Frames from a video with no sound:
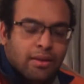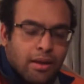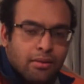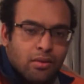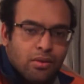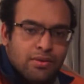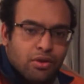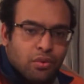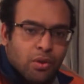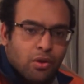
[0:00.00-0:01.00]
10 on the
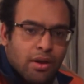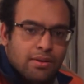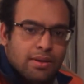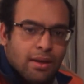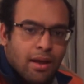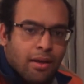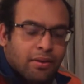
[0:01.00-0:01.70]
Arduino, and the